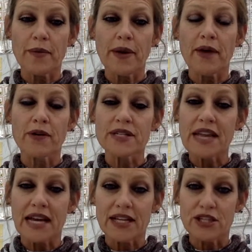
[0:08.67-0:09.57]
our
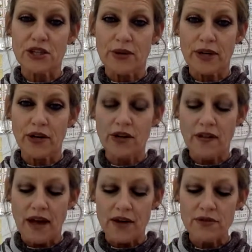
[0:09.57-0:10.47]
science unit on
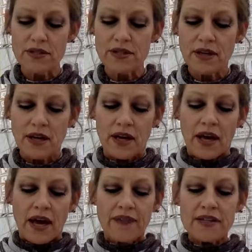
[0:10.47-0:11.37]
clouds.
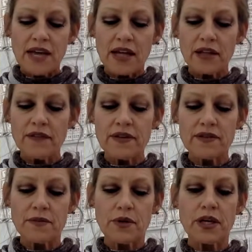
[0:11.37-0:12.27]
And the title of this
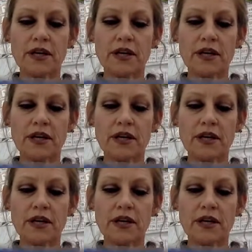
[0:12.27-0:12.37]
book